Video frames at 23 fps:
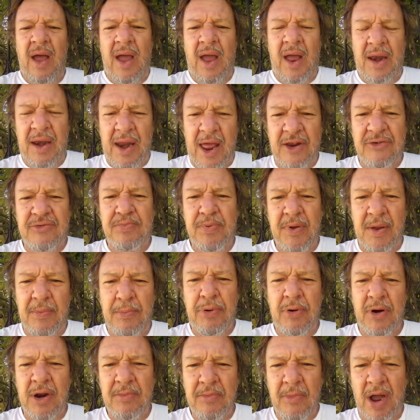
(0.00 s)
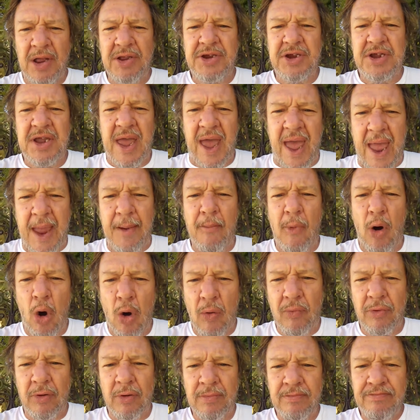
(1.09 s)
And that's been pretty much game
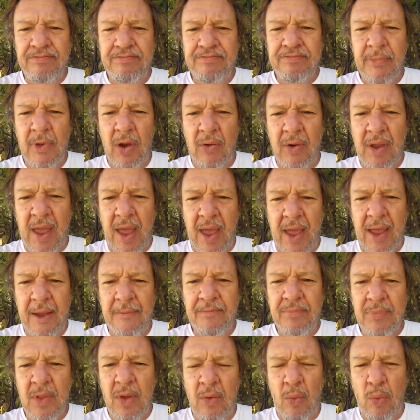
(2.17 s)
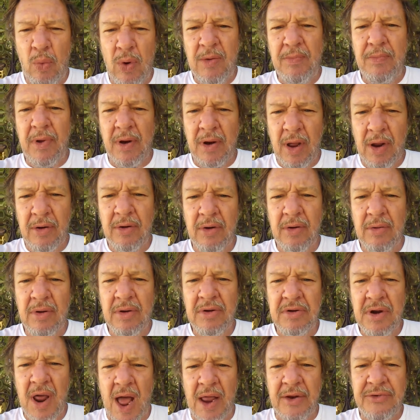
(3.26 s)
over, okay? And we've been under
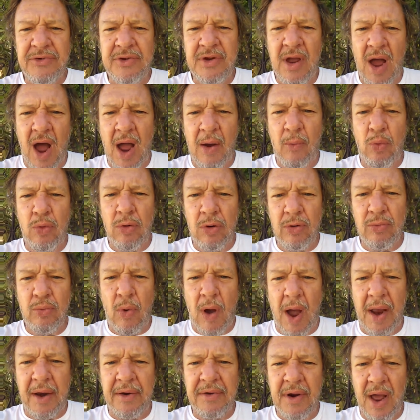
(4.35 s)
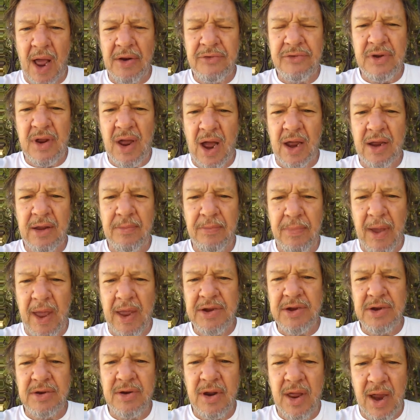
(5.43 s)
worldwide Nazi
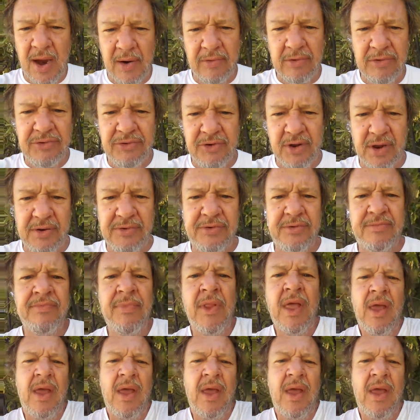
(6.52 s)
occupation ever since.